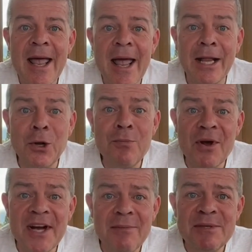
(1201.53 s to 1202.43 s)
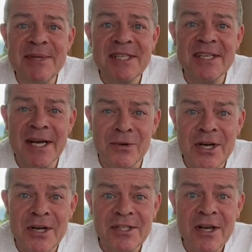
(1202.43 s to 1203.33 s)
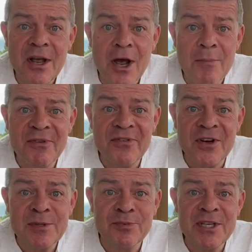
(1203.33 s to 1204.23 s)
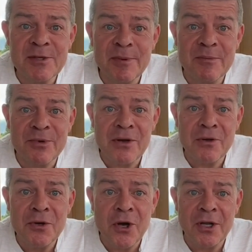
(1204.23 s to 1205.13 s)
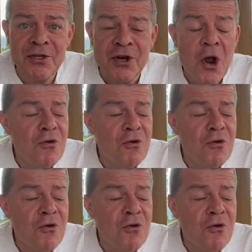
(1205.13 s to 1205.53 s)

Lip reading: Hello, my name is Mr. Downard. I'm the Vice Principal at Brownlow College,